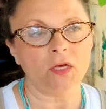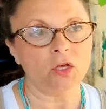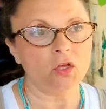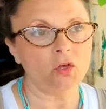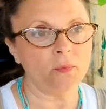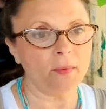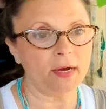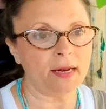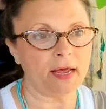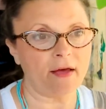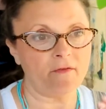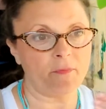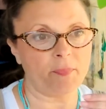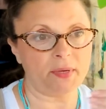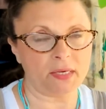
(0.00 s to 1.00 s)
You might
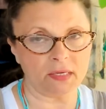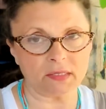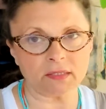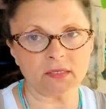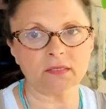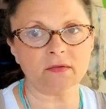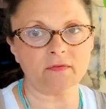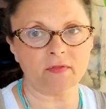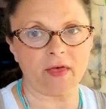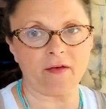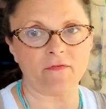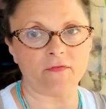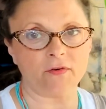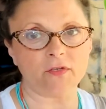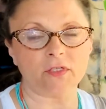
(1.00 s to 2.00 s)
have pieces of
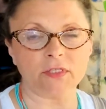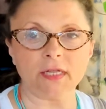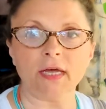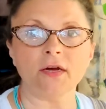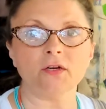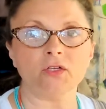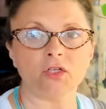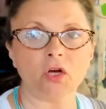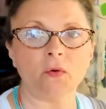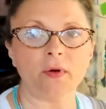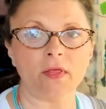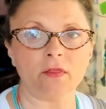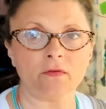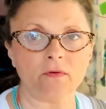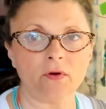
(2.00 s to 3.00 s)
that first layer
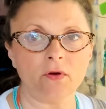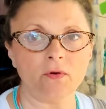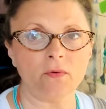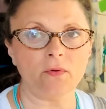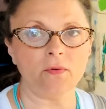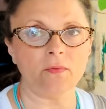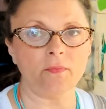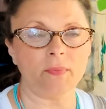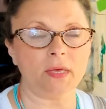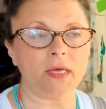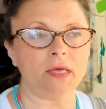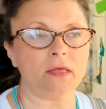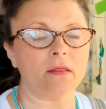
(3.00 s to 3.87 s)
showing through, peeking